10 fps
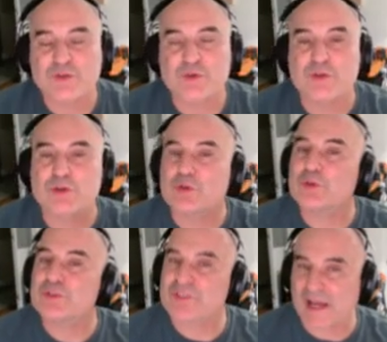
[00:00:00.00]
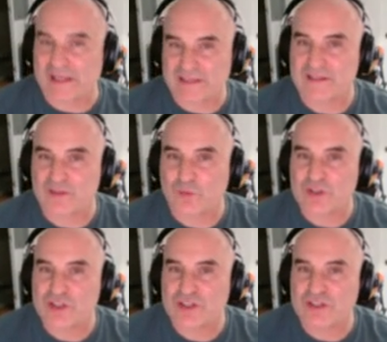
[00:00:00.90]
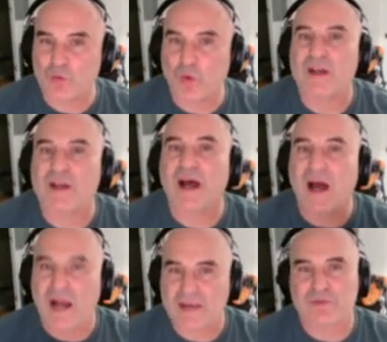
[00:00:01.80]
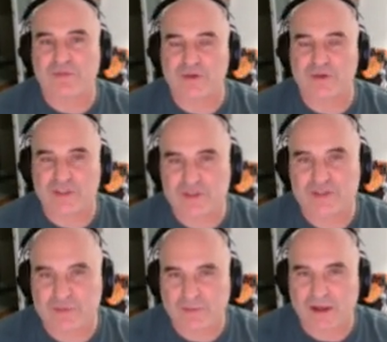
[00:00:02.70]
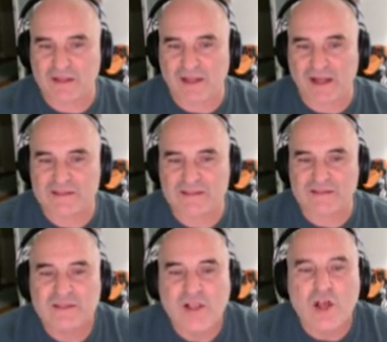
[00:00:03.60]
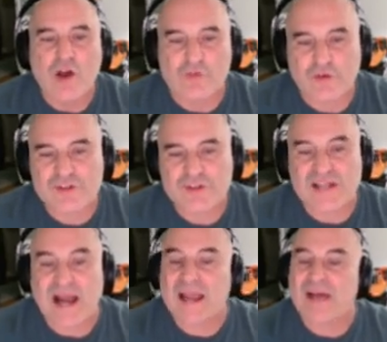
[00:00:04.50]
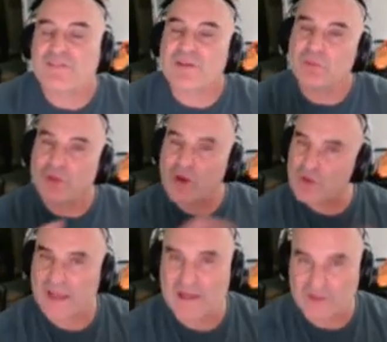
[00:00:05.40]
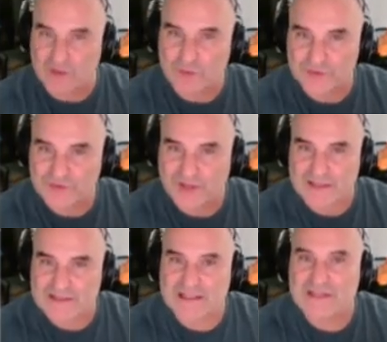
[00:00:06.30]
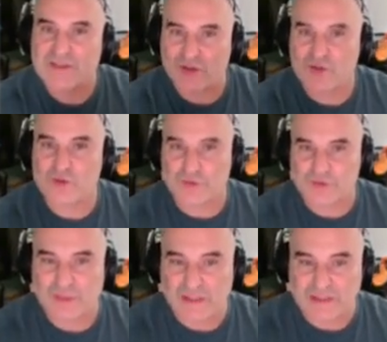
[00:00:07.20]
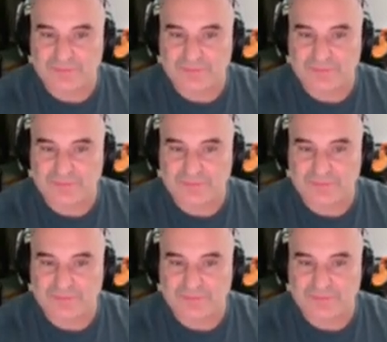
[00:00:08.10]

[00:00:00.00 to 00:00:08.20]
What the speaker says: through Google Sites, which is the one I prefer to use in my class. First, I have them locate Google Sites in their Google Suite.